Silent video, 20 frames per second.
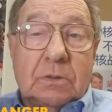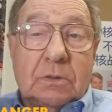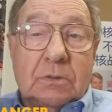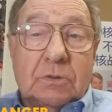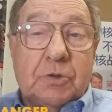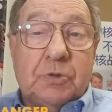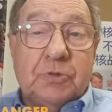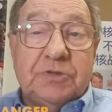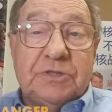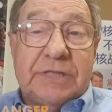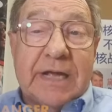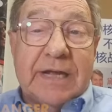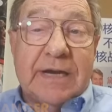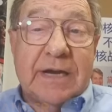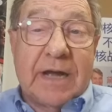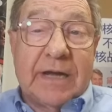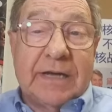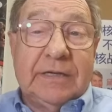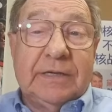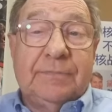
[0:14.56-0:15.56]
Tuesday
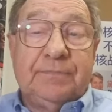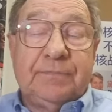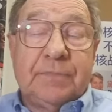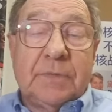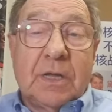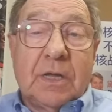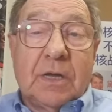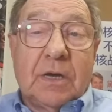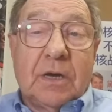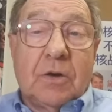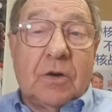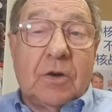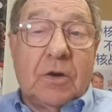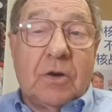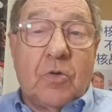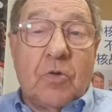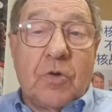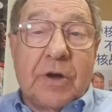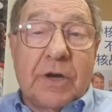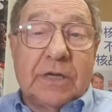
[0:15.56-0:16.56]
night,
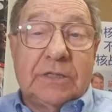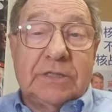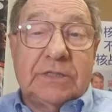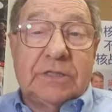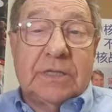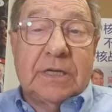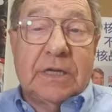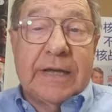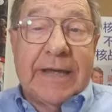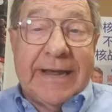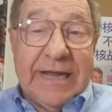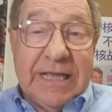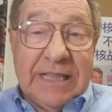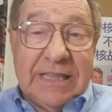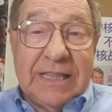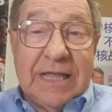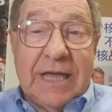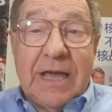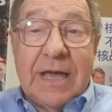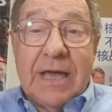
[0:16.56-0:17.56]
August
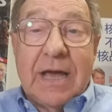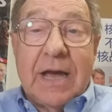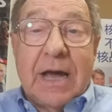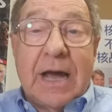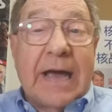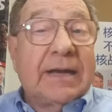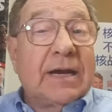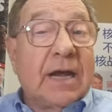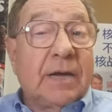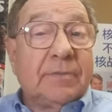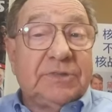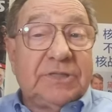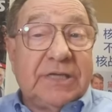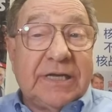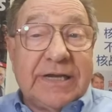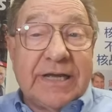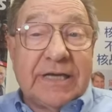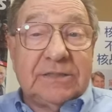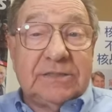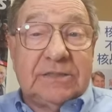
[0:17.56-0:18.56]
8th, and I'm
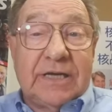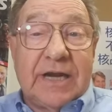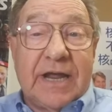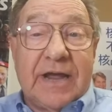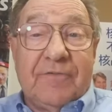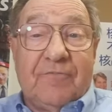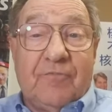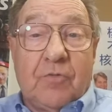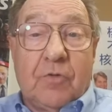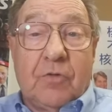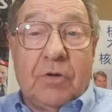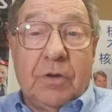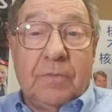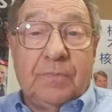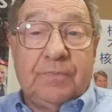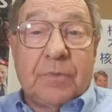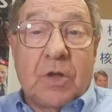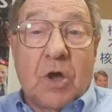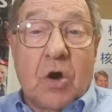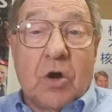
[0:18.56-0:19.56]
sitting in today for
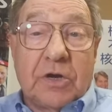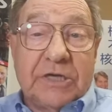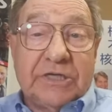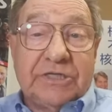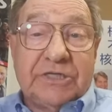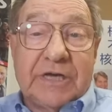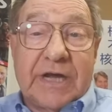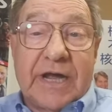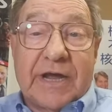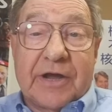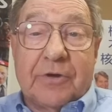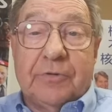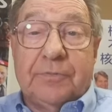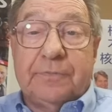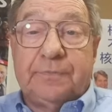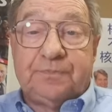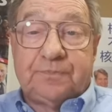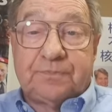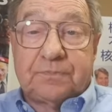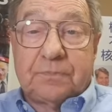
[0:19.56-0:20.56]
Holly Schlanger.
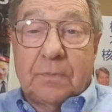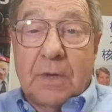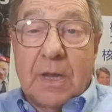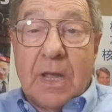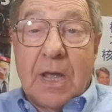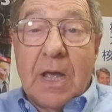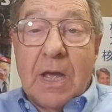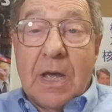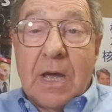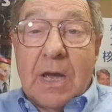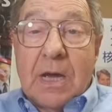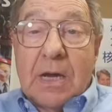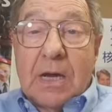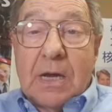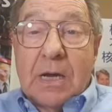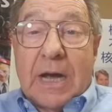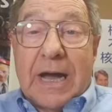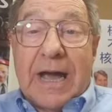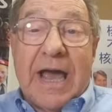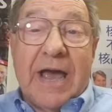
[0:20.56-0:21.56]

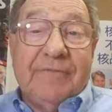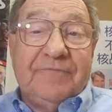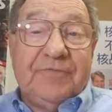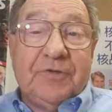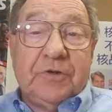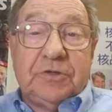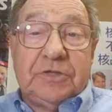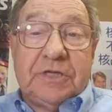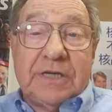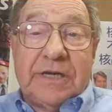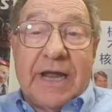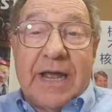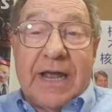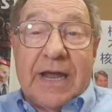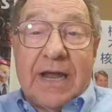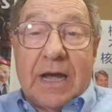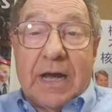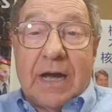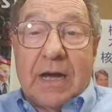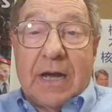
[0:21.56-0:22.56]
I have for you
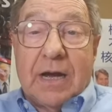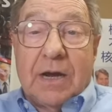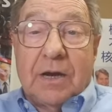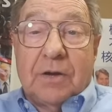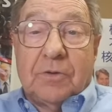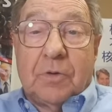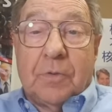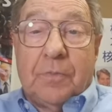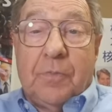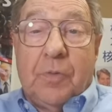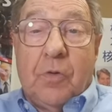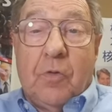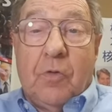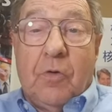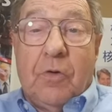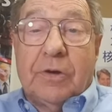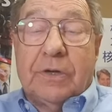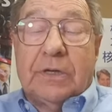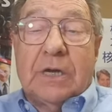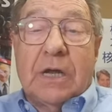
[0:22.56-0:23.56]
today a
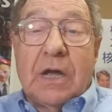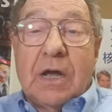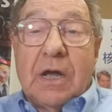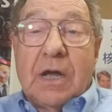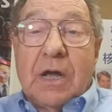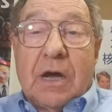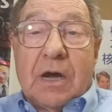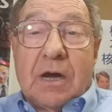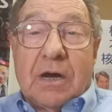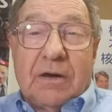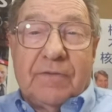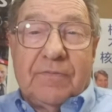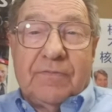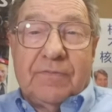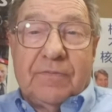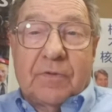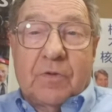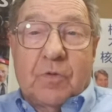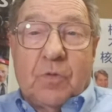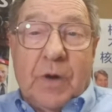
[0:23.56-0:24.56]
report of
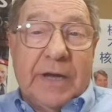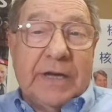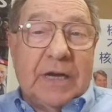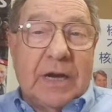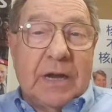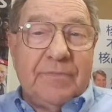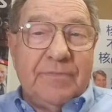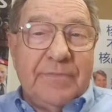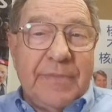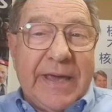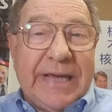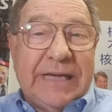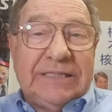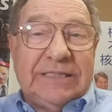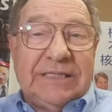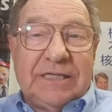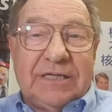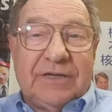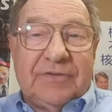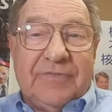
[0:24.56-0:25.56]
quite
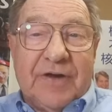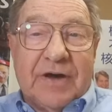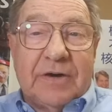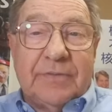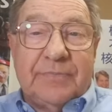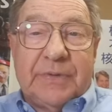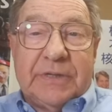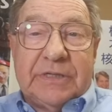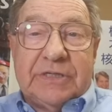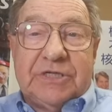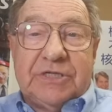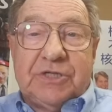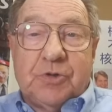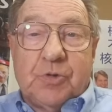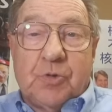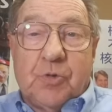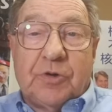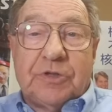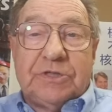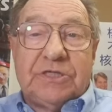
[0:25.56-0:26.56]
amazing developments
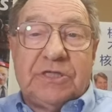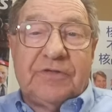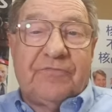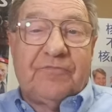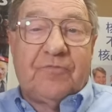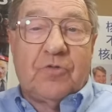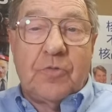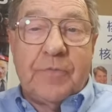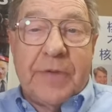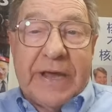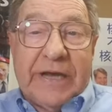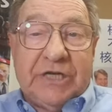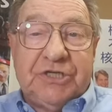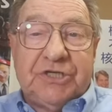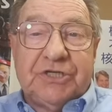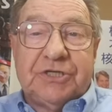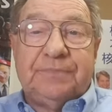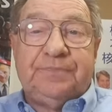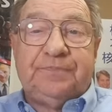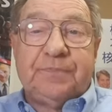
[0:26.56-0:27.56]
towards the
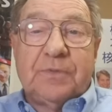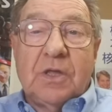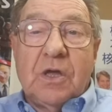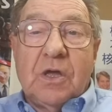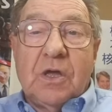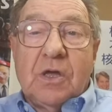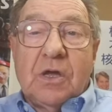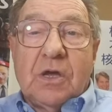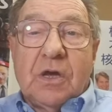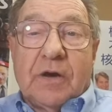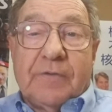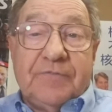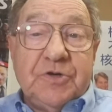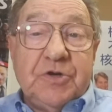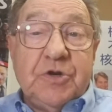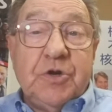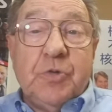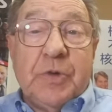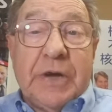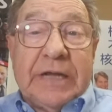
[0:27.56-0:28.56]
formation of a
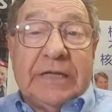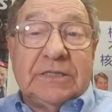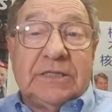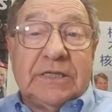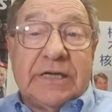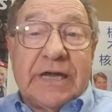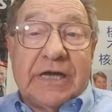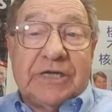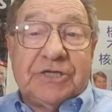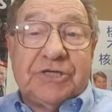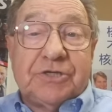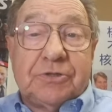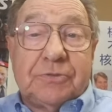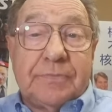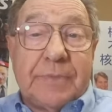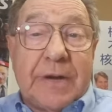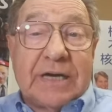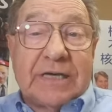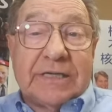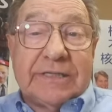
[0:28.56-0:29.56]
new international
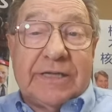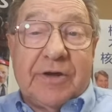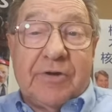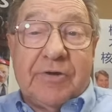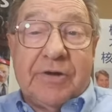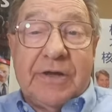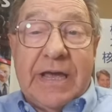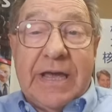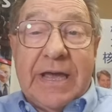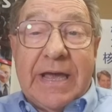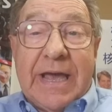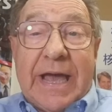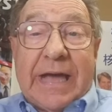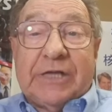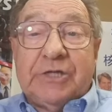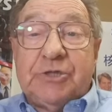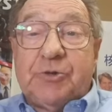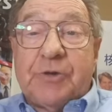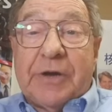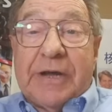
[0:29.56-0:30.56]
monetary
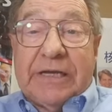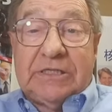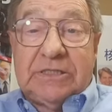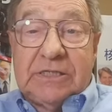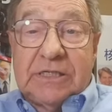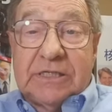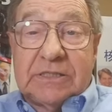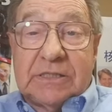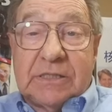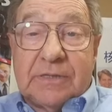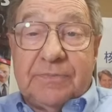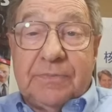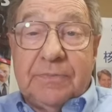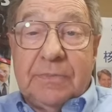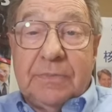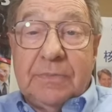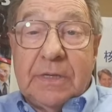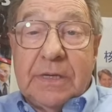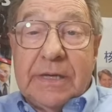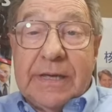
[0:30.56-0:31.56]
and trade system
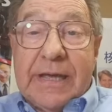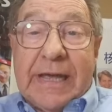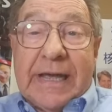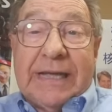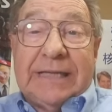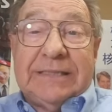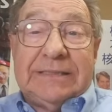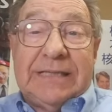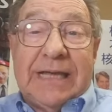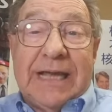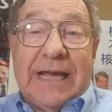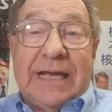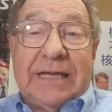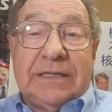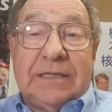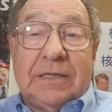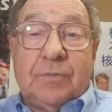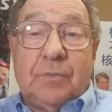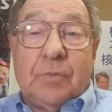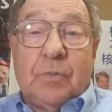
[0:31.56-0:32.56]
in
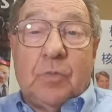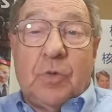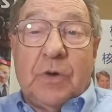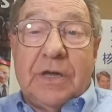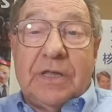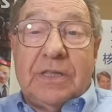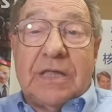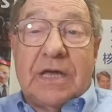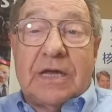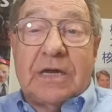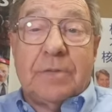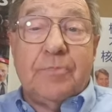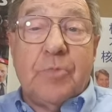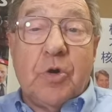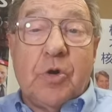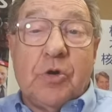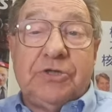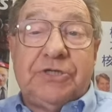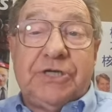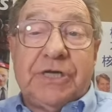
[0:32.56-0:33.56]
tandem with an
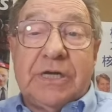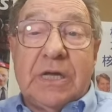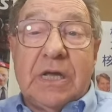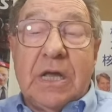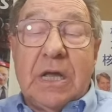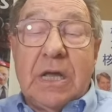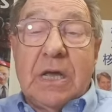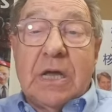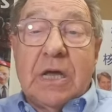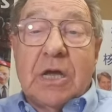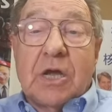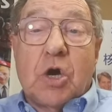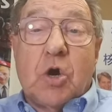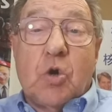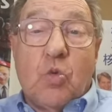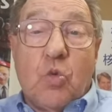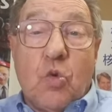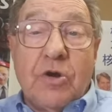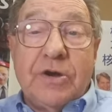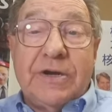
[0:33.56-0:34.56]
emerging
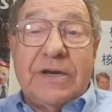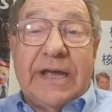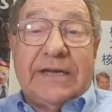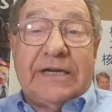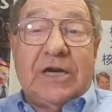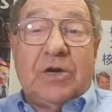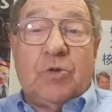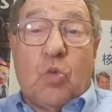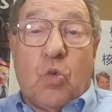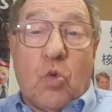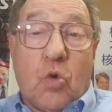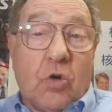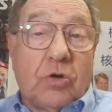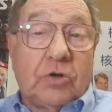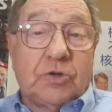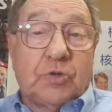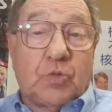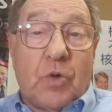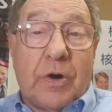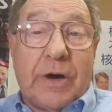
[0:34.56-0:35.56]
coordinated
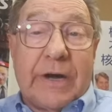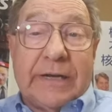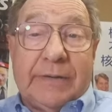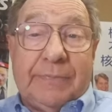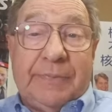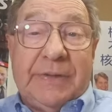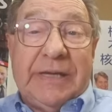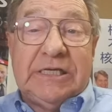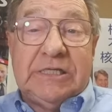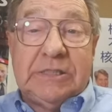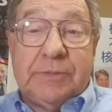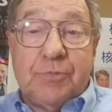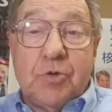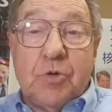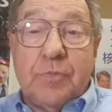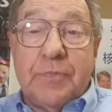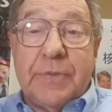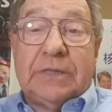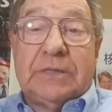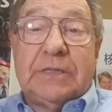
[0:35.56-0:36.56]
worldwide peace
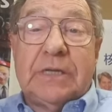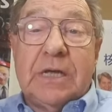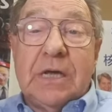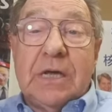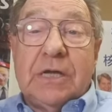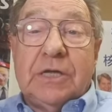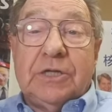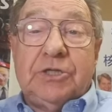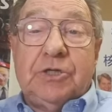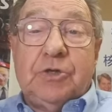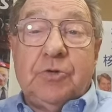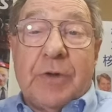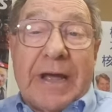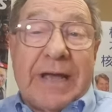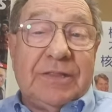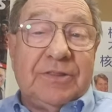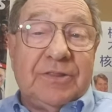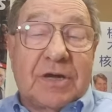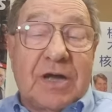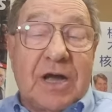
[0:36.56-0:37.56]
movement to
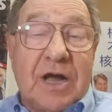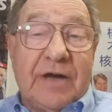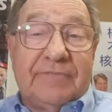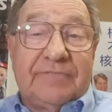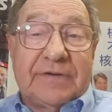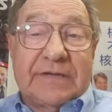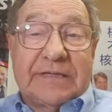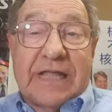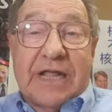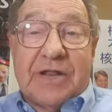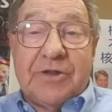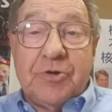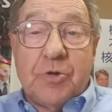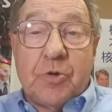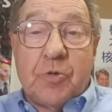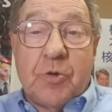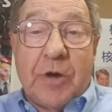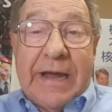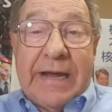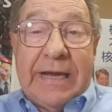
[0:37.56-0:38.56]
end the conflict in
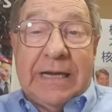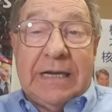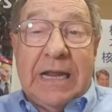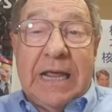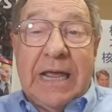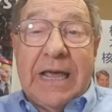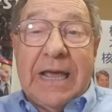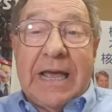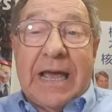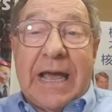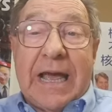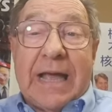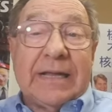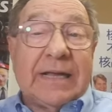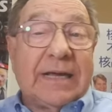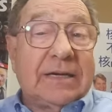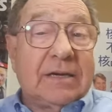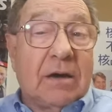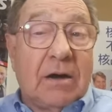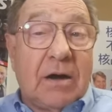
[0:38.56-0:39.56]
Ukraine and
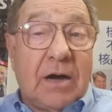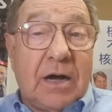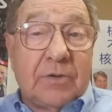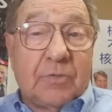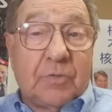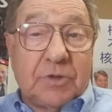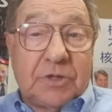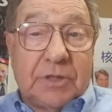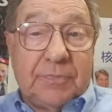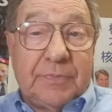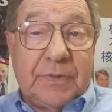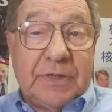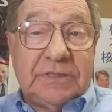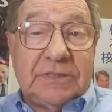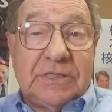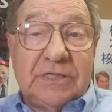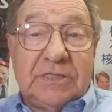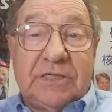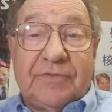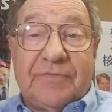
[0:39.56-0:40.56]
get on with the
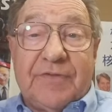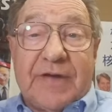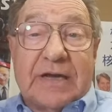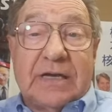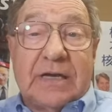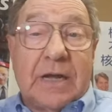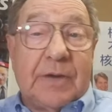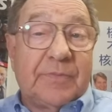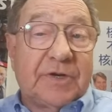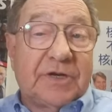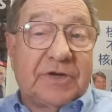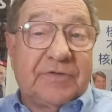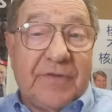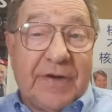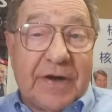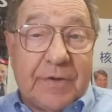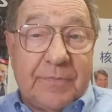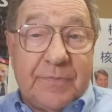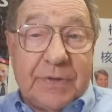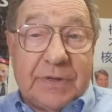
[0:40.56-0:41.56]
business of economic
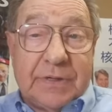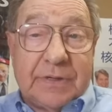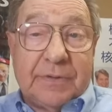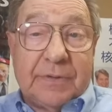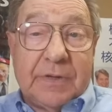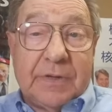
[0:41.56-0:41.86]
development.